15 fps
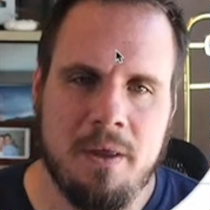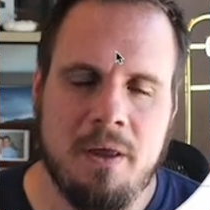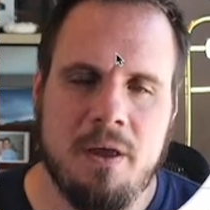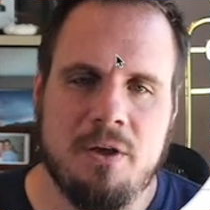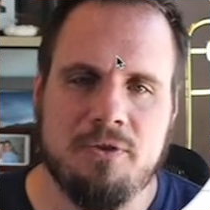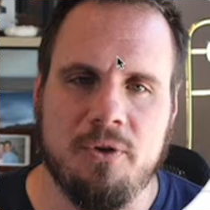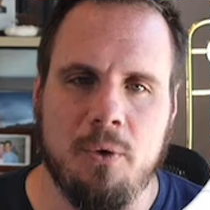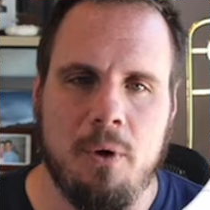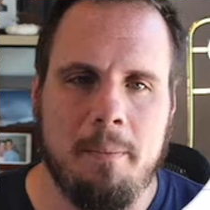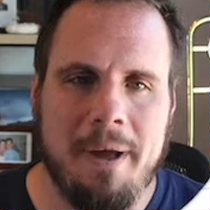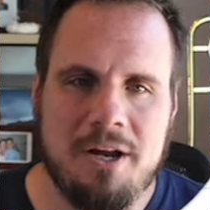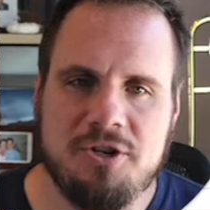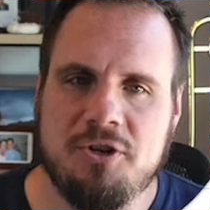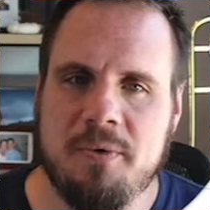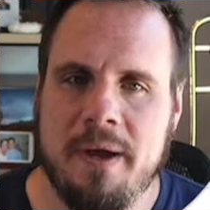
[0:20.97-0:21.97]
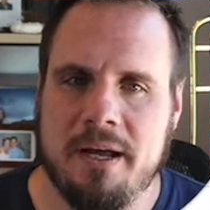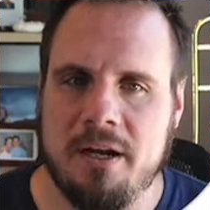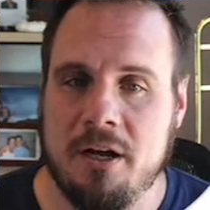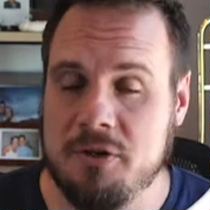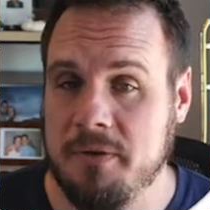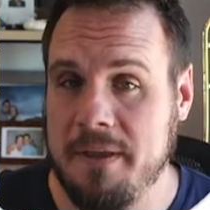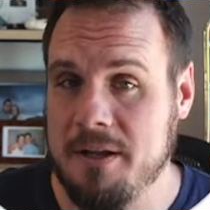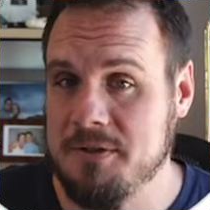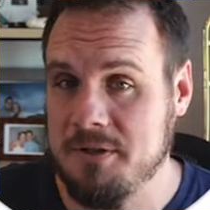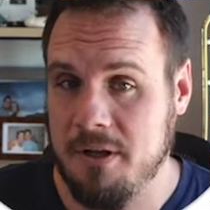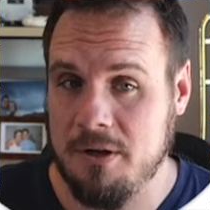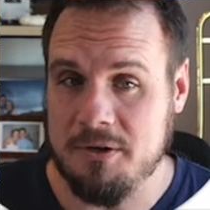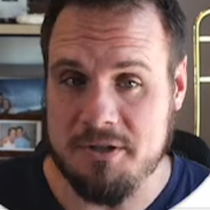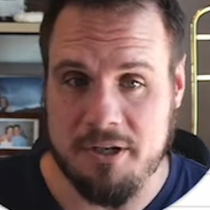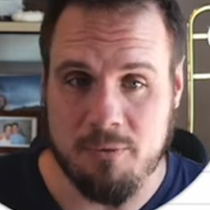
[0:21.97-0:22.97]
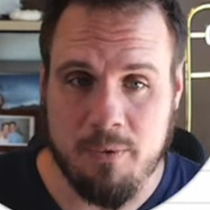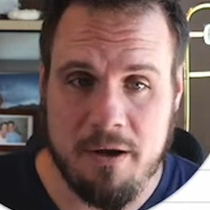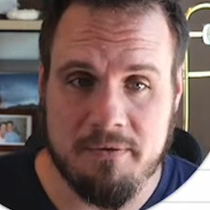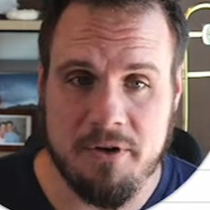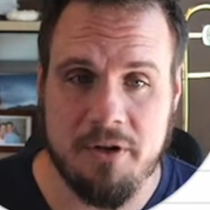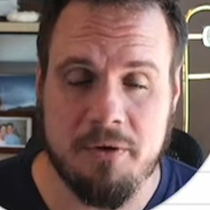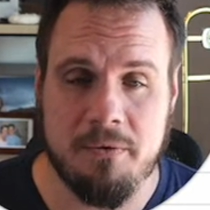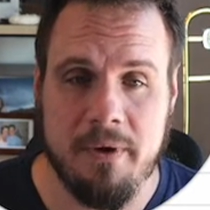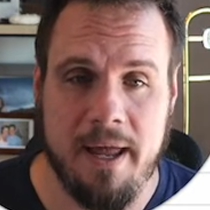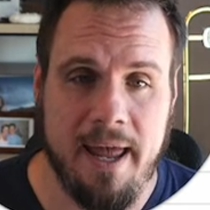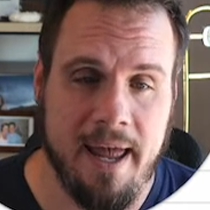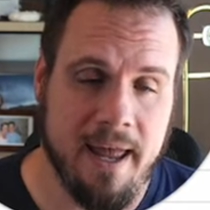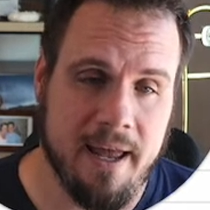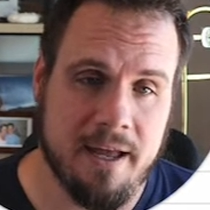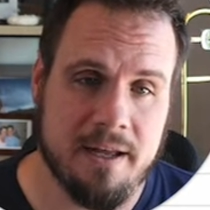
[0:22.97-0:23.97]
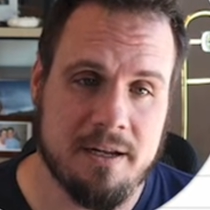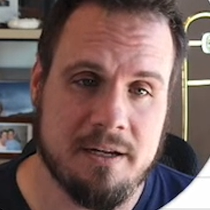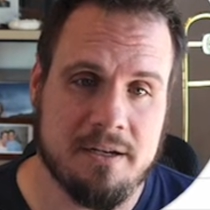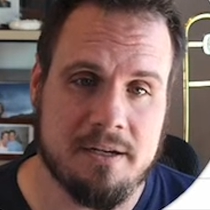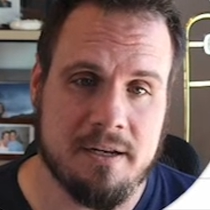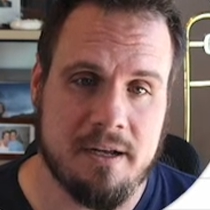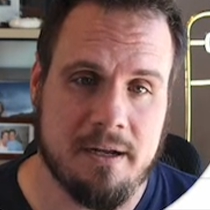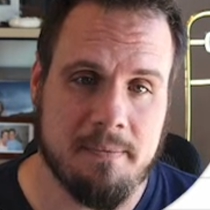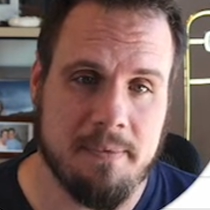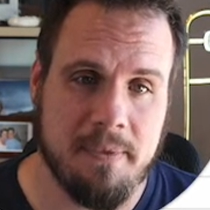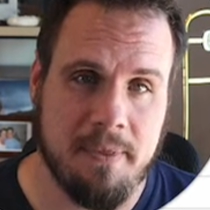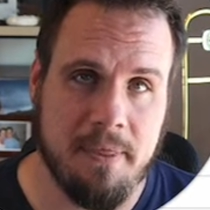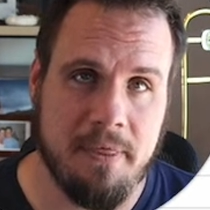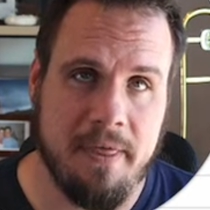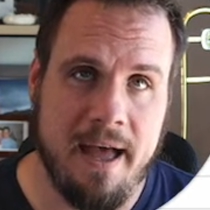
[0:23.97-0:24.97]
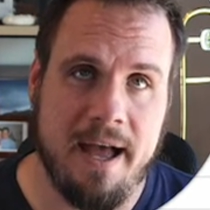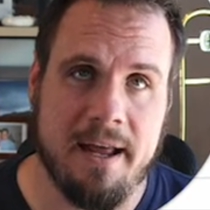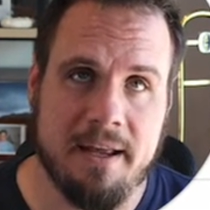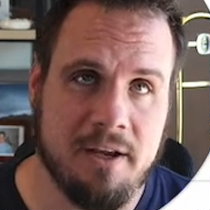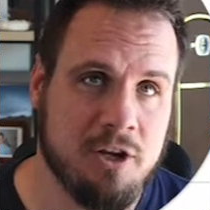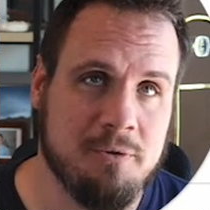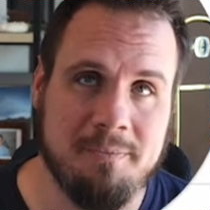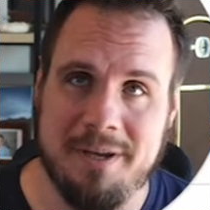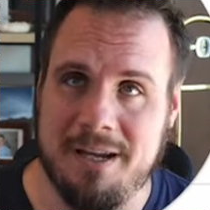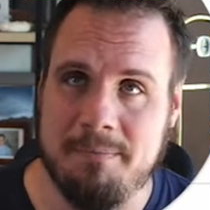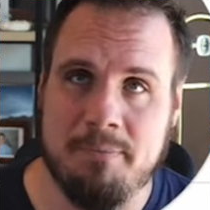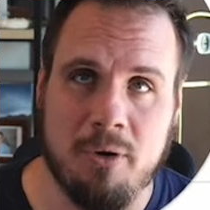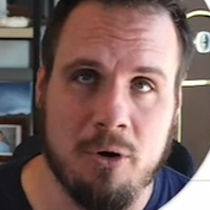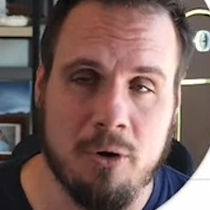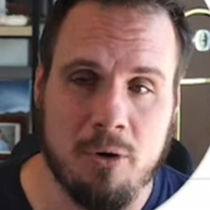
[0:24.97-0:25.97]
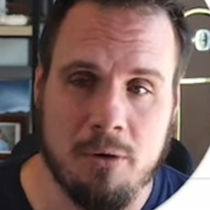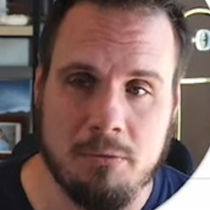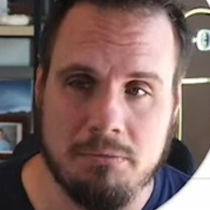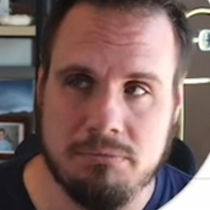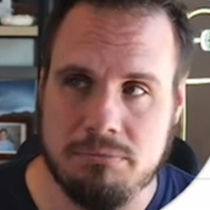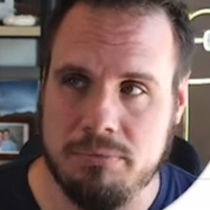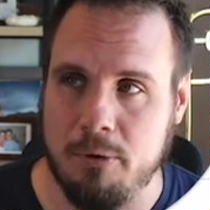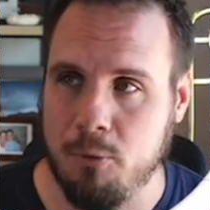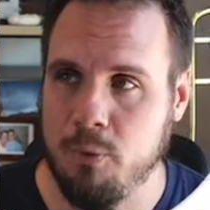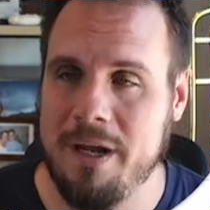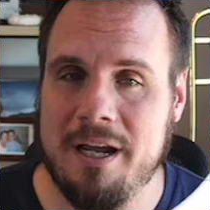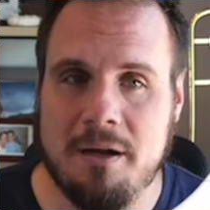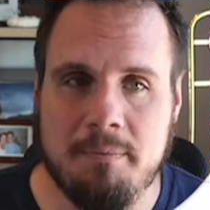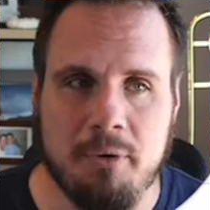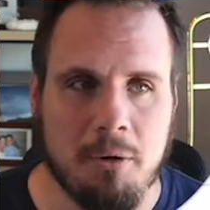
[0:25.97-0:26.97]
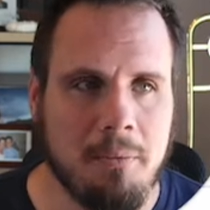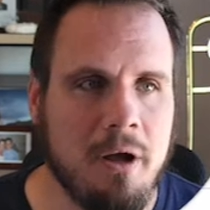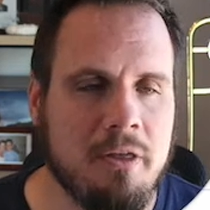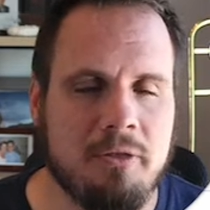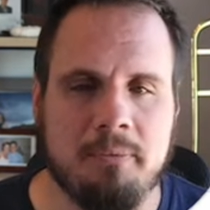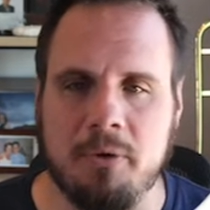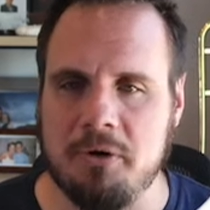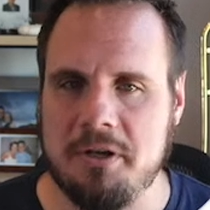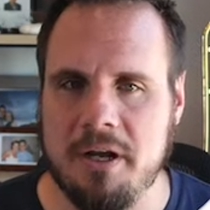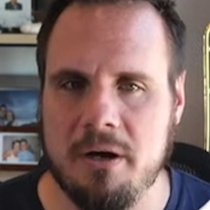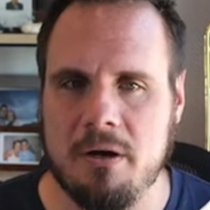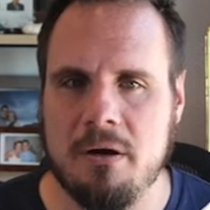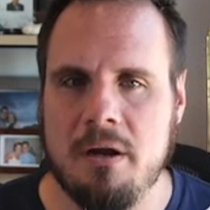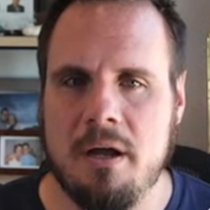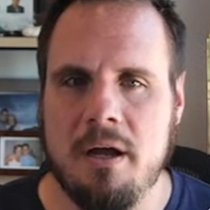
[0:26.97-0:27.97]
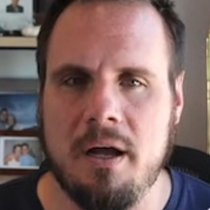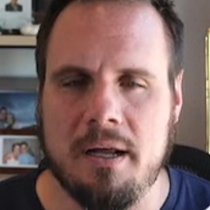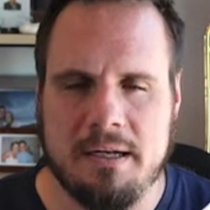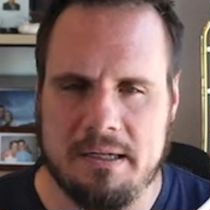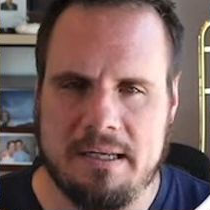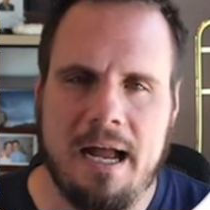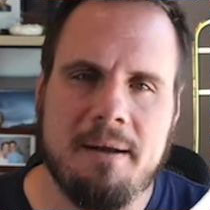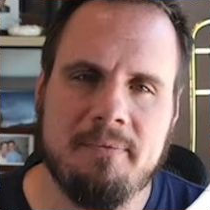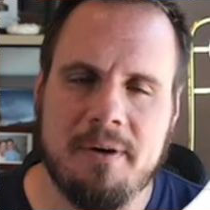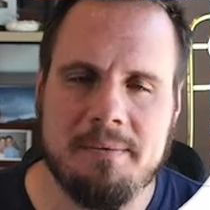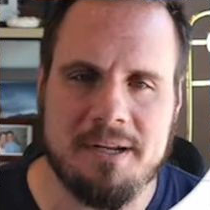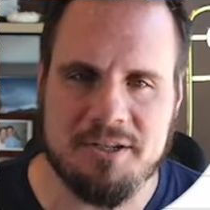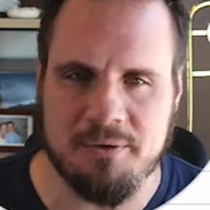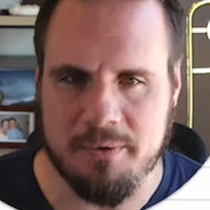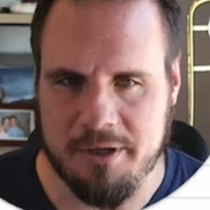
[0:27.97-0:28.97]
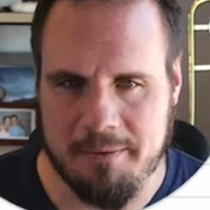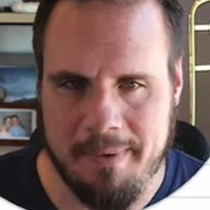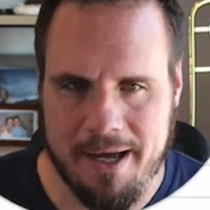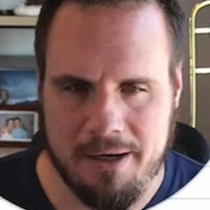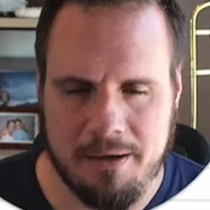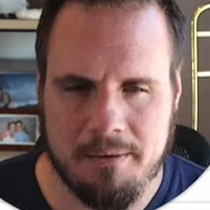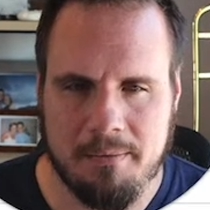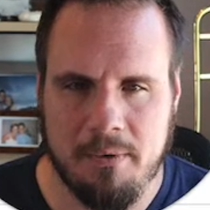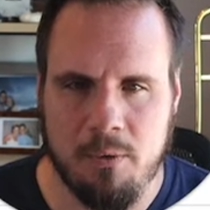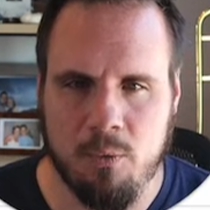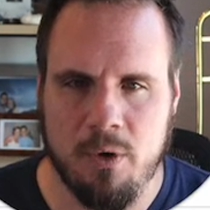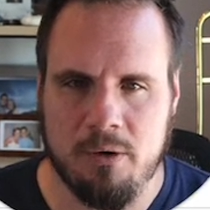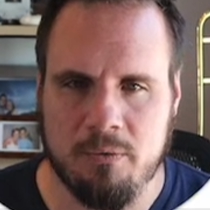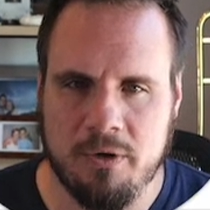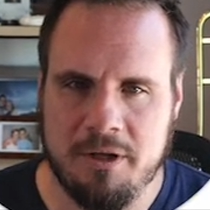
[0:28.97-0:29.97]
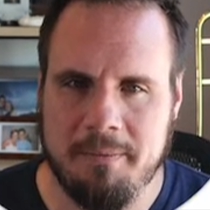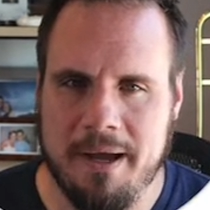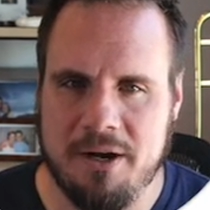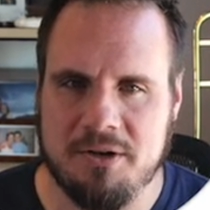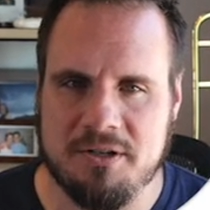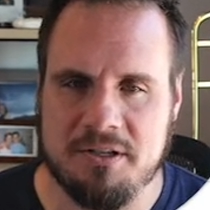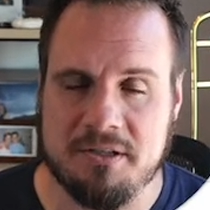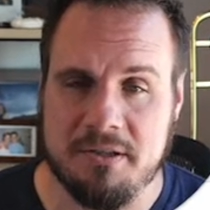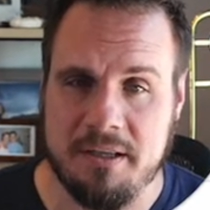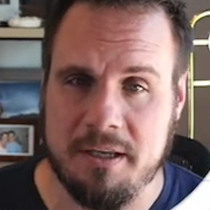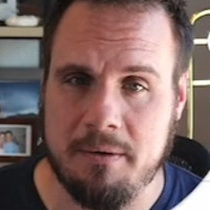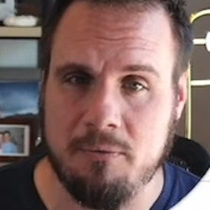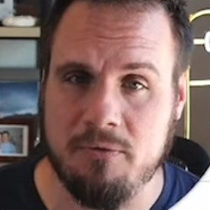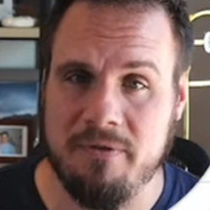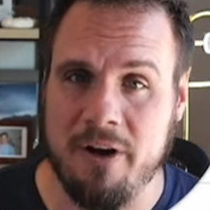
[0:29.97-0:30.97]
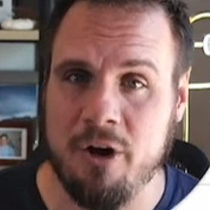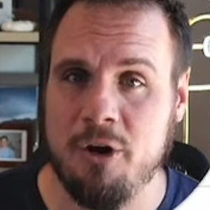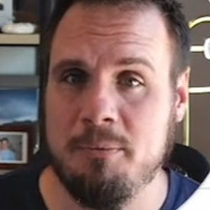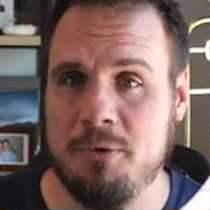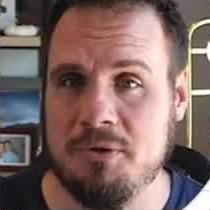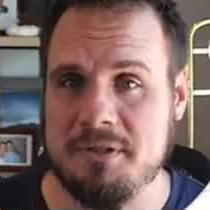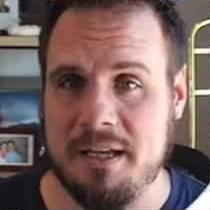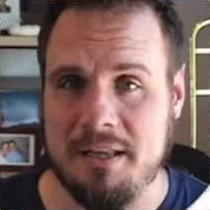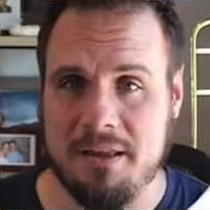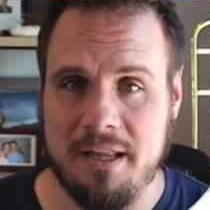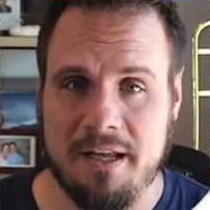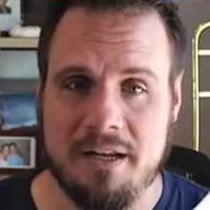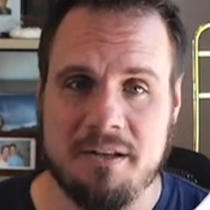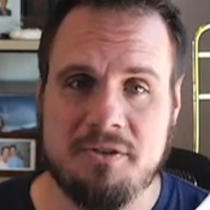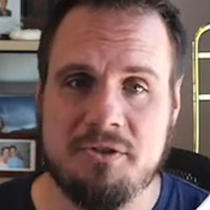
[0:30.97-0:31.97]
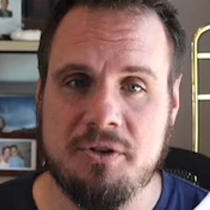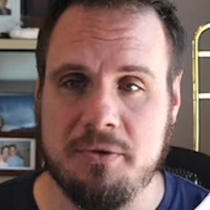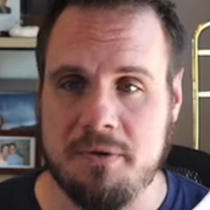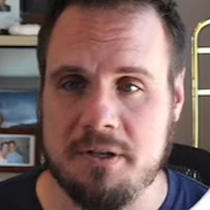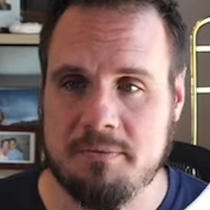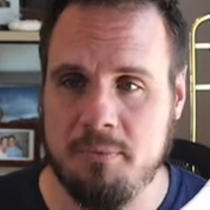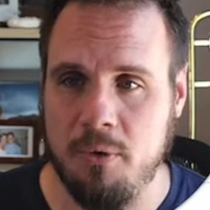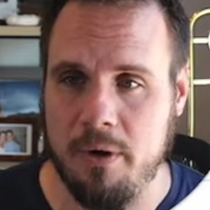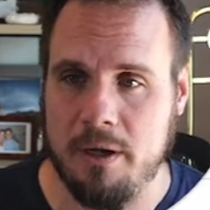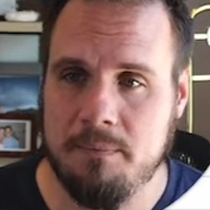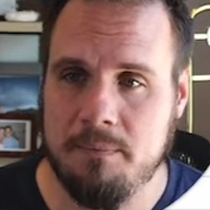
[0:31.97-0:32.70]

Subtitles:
So imagine you had $100,000 in revenue, and that could be per week, per month, per year. Time frame doesn't really matter. What really matters is the variables that led us to this point.